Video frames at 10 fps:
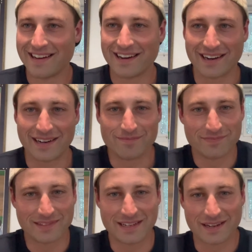
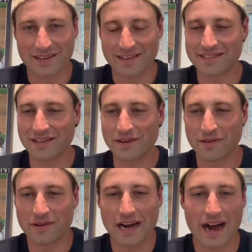Um, you know,
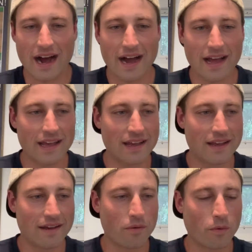so
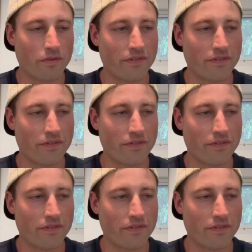I